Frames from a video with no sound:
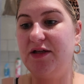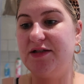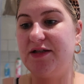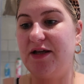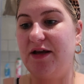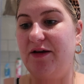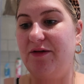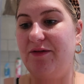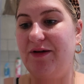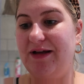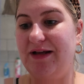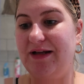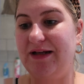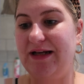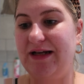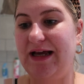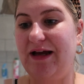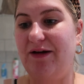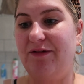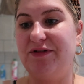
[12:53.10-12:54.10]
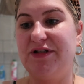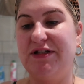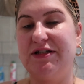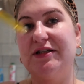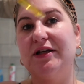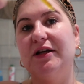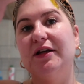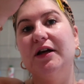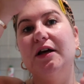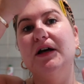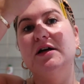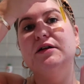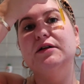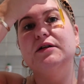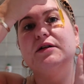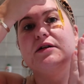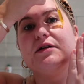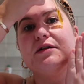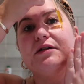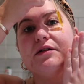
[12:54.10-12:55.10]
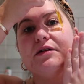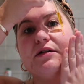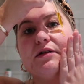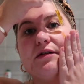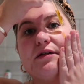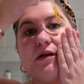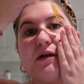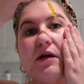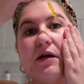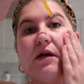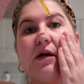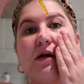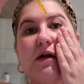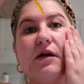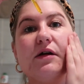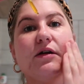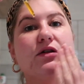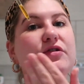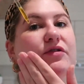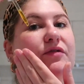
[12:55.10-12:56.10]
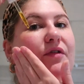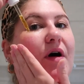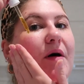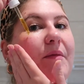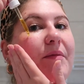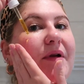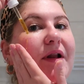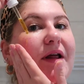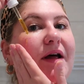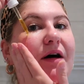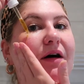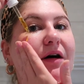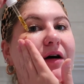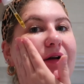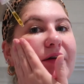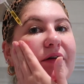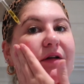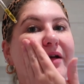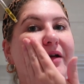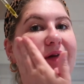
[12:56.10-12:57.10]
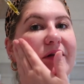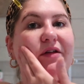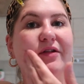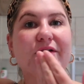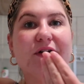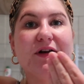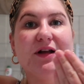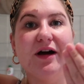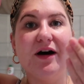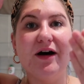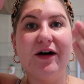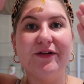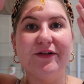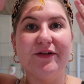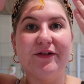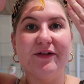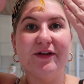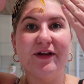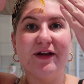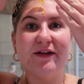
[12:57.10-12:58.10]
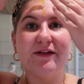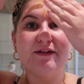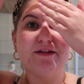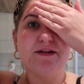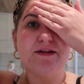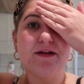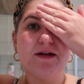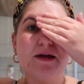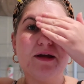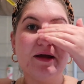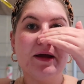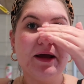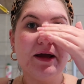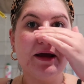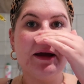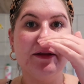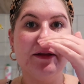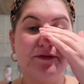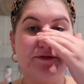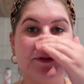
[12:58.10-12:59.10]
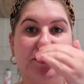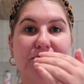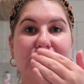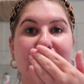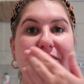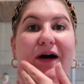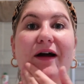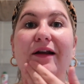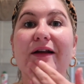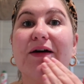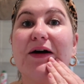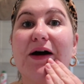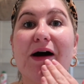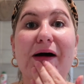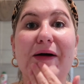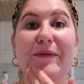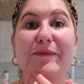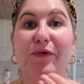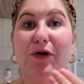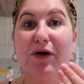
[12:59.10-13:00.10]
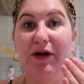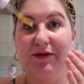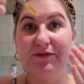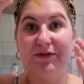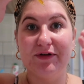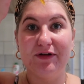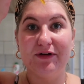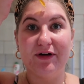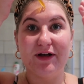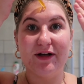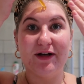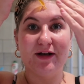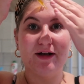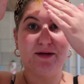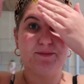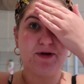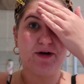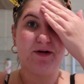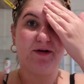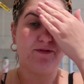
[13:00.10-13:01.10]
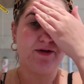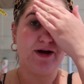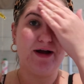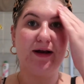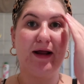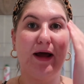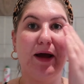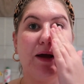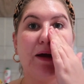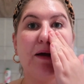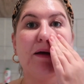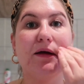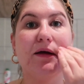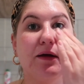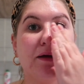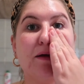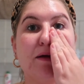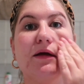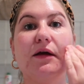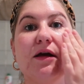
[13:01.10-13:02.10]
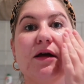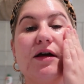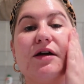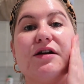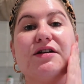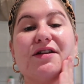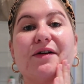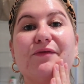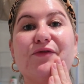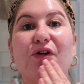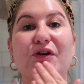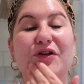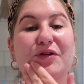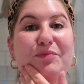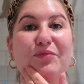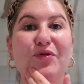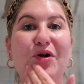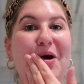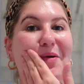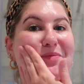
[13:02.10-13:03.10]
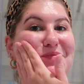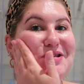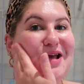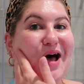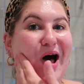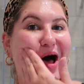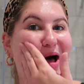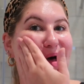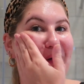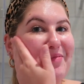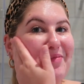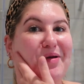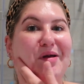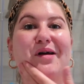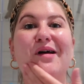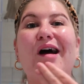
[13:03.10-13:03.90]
So now I'm just gonna droplet on. It's really hard doing this with a viewfinder. I'm not even looking in the mirror right now, because I've got you propped up